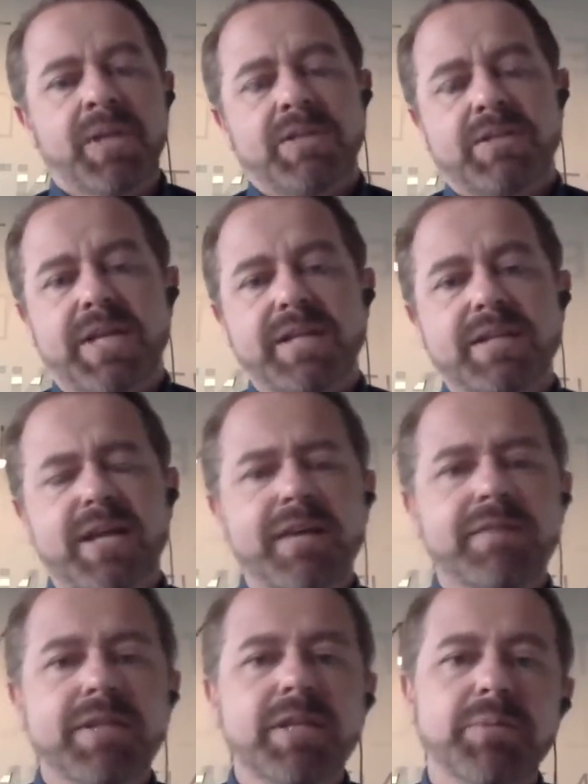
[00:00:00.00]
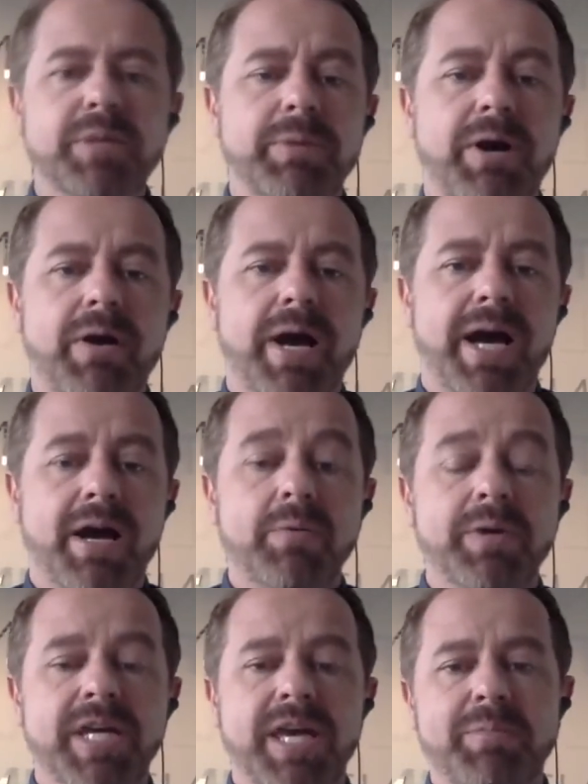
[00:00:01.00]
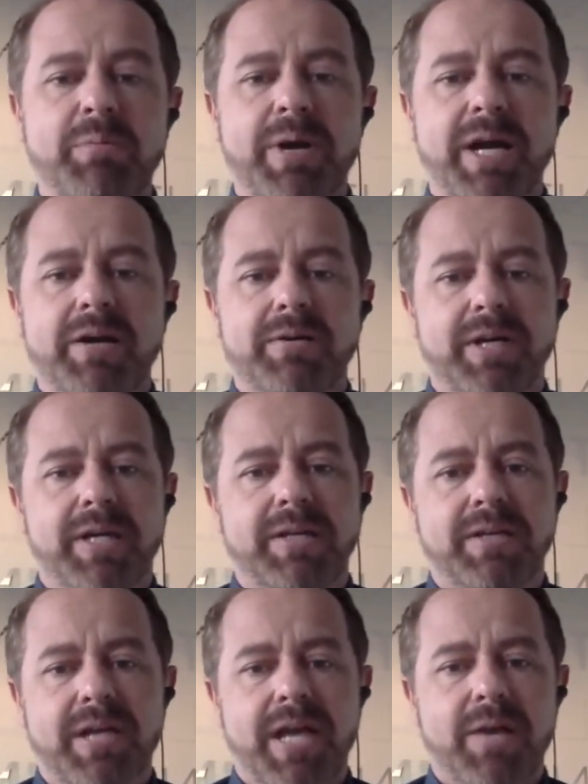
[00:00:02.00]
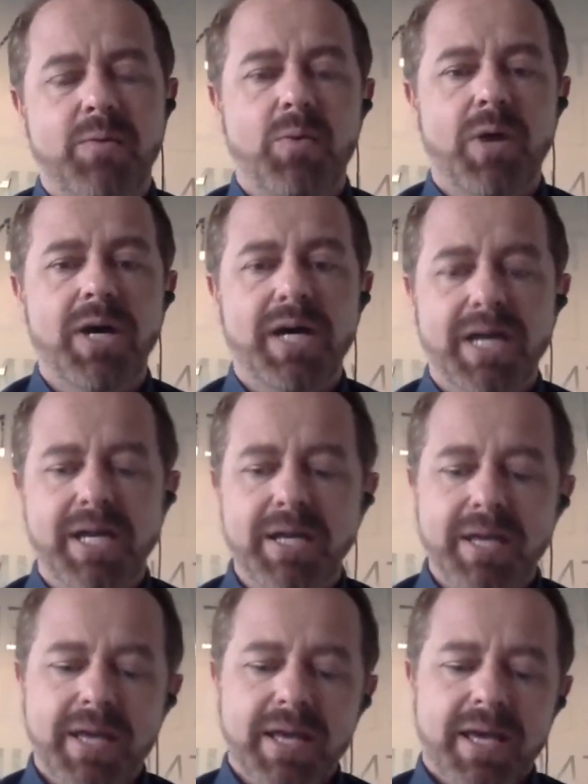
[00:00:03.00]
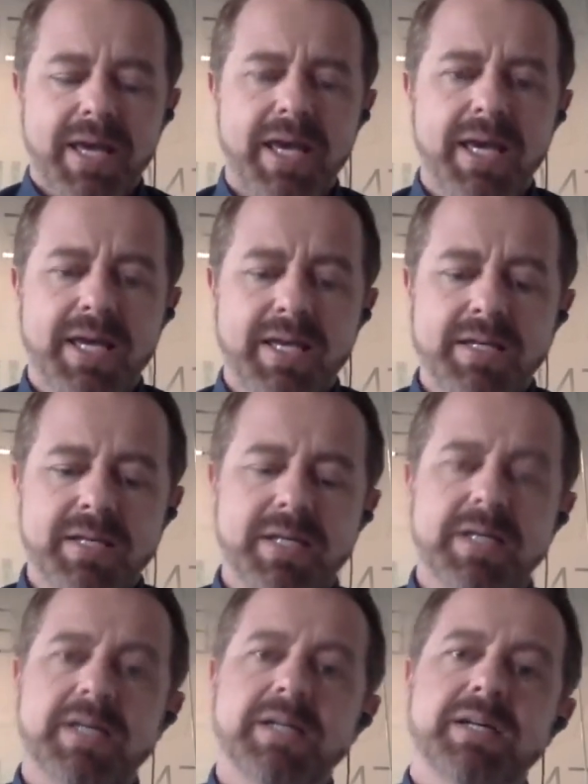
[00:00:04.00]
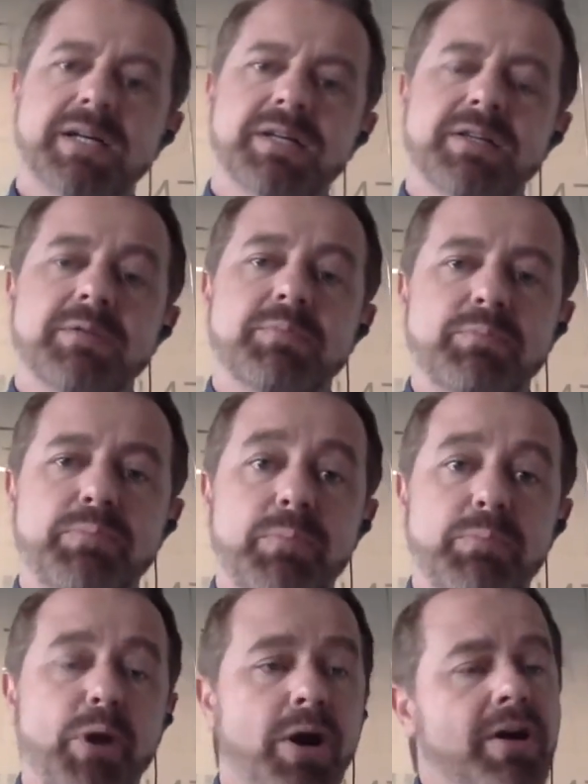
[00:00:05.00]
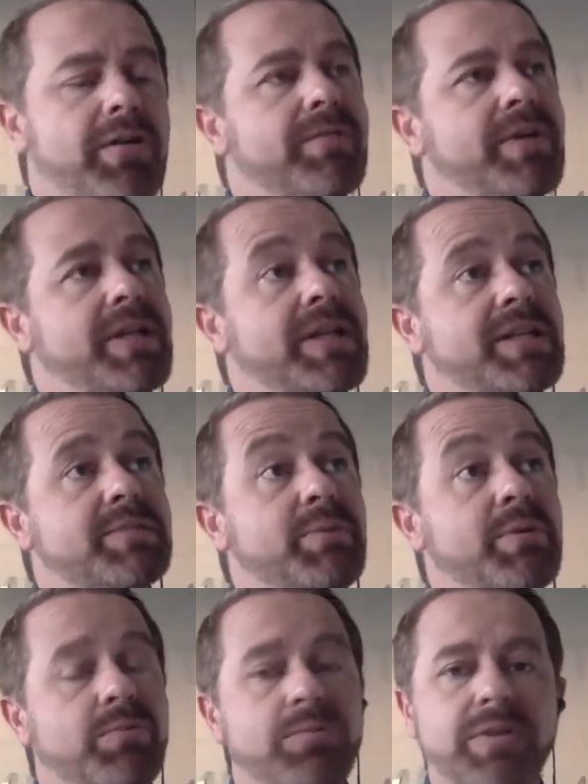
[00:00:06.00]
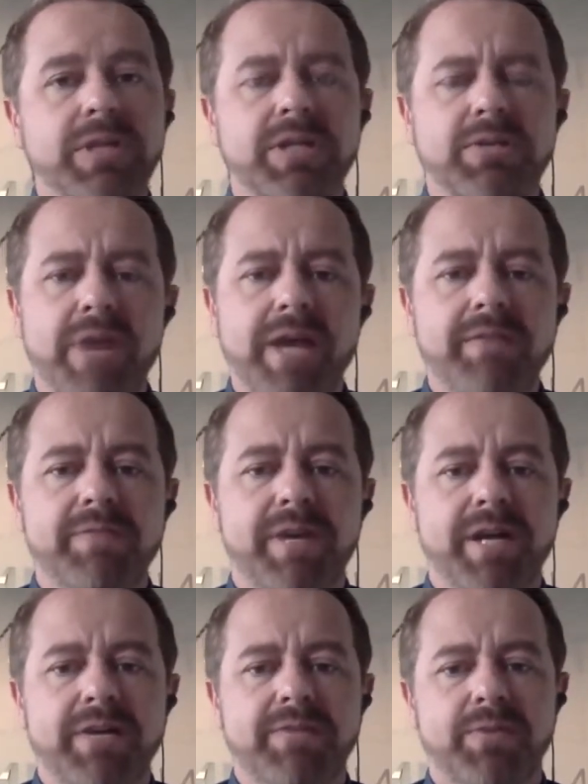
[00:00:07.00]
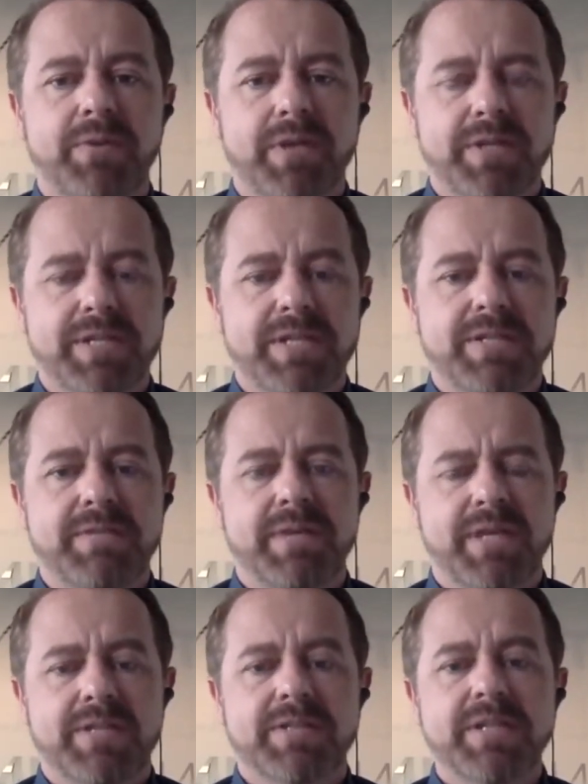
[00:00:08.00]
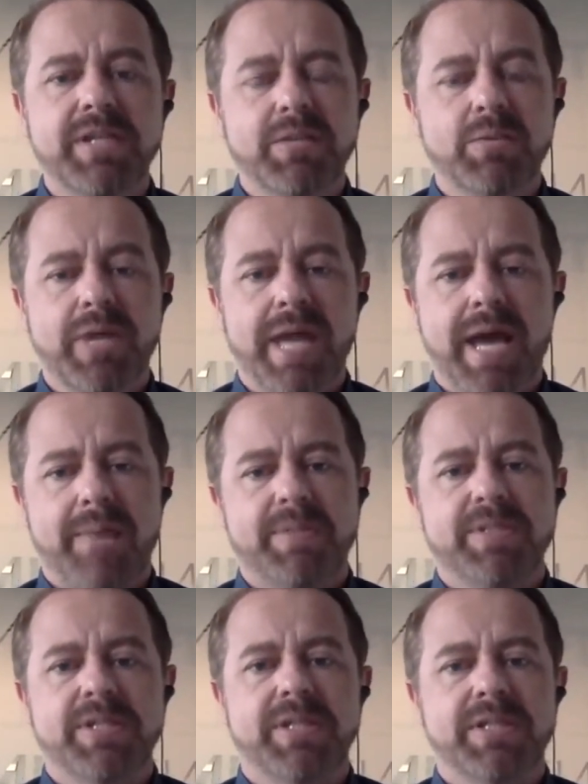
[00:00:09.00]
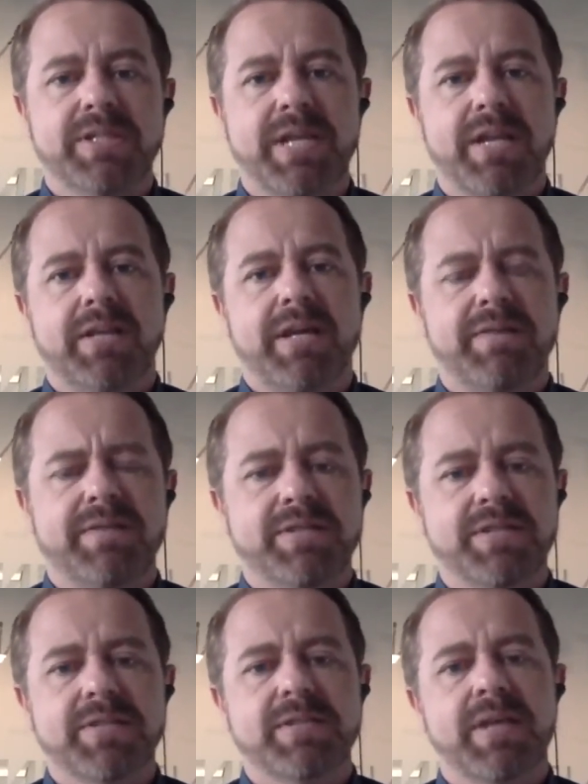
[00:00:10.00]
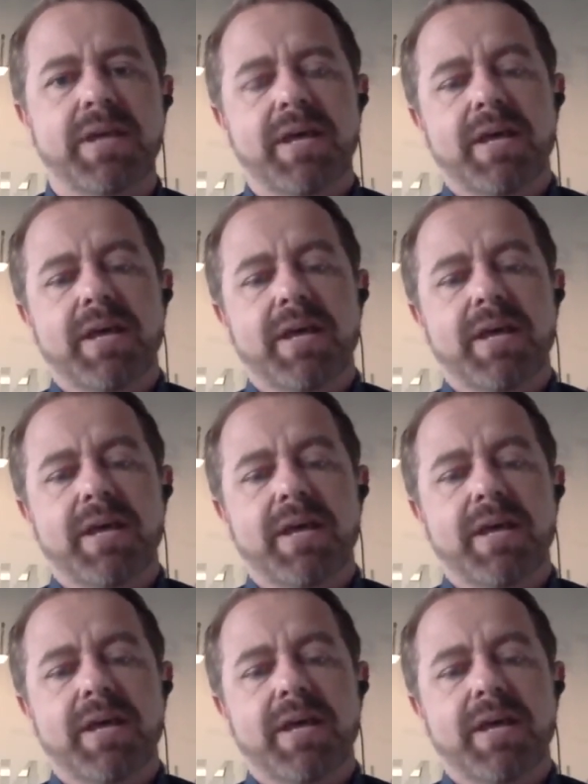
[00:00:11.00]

so that's kind of a little bit about how we came about and, and why. And uh, part of it that's been really gratifying for us is, the, is seeing what happens in these dental offices.